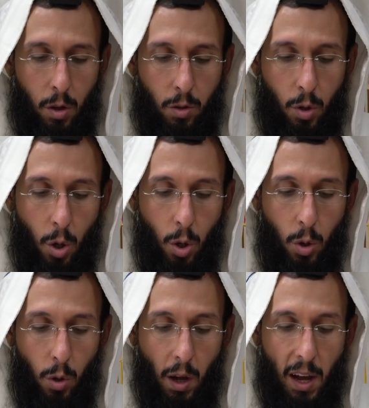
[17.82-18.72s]

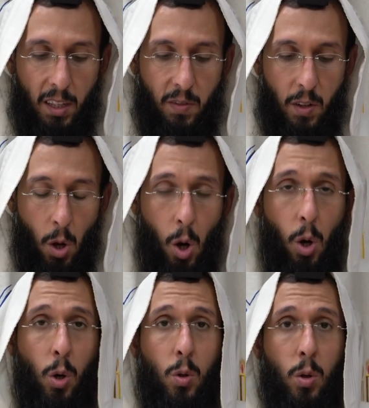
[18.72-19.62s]
So, as we
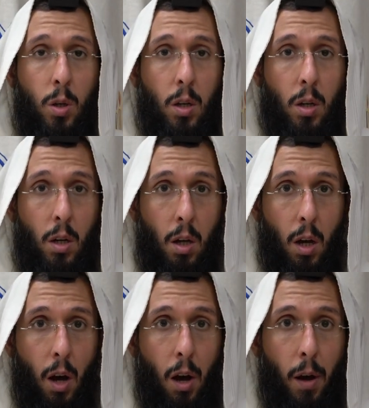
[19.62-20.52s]
know,
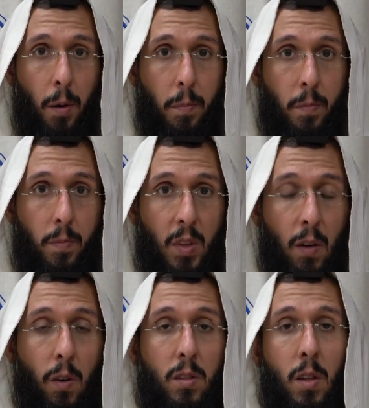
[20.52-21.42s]
uh, there
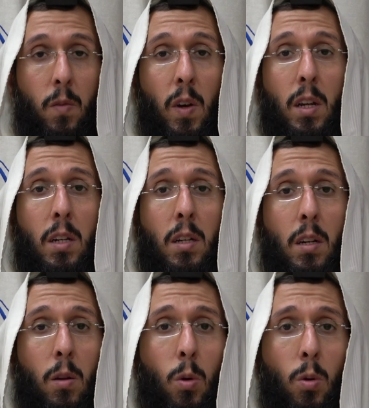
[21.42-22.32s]
was a very
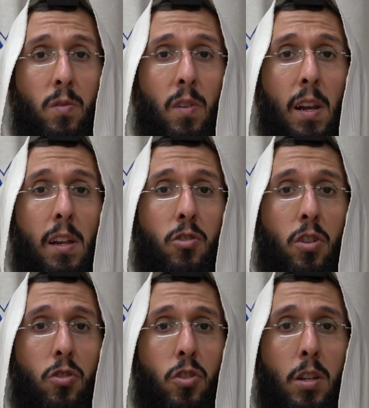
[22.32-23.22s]
close
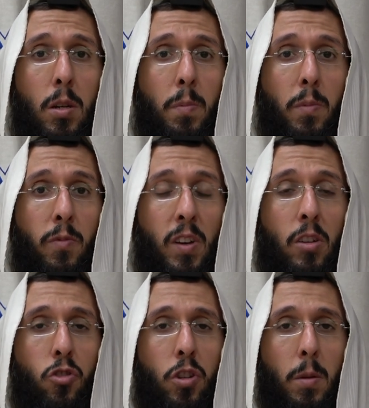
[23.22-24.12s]
relationship,
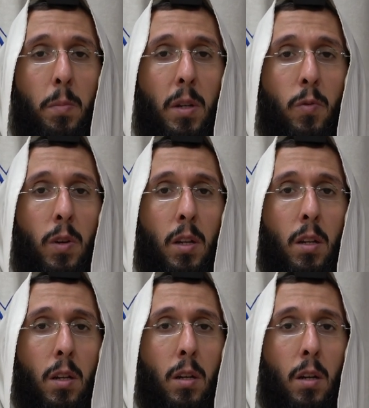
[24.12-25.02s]
friendship
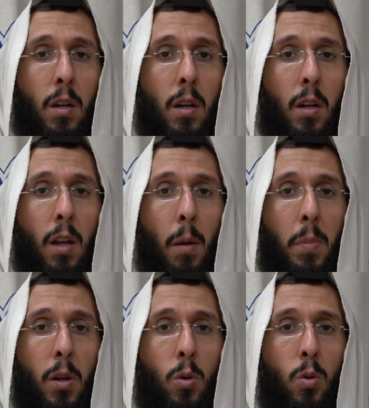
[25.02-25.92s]
between
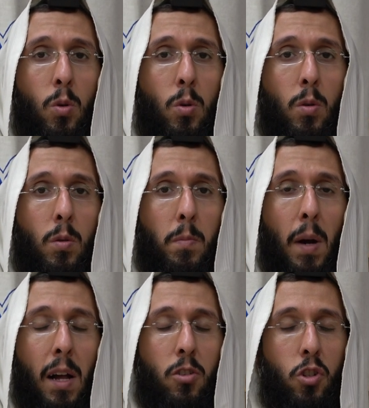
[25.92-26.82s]
Rabbeinu
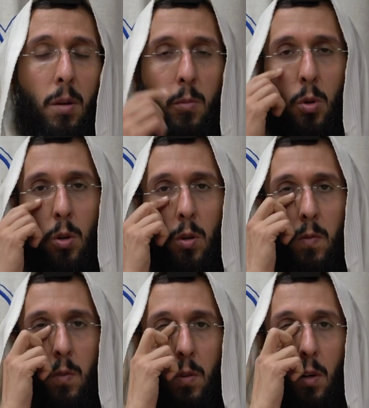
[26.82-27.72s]
Baal Shem Tov,
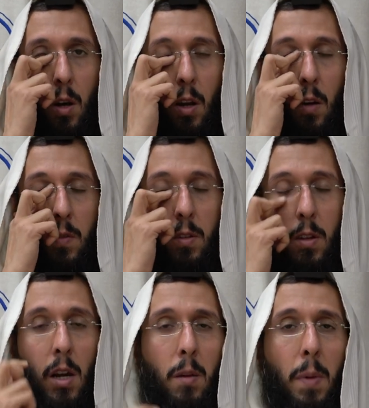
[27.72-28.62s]
Harav
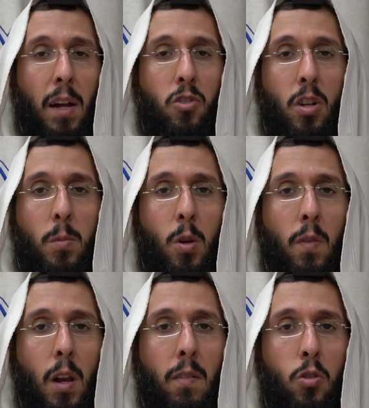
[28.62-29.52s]
Israel Baal Shem Tov
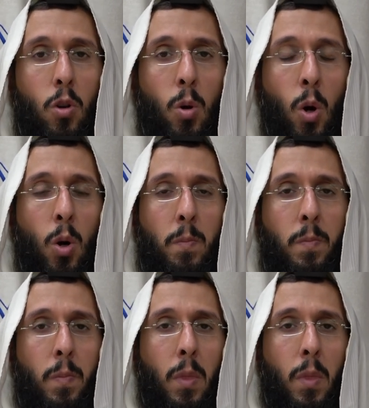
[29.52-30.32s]
Alav Shalom,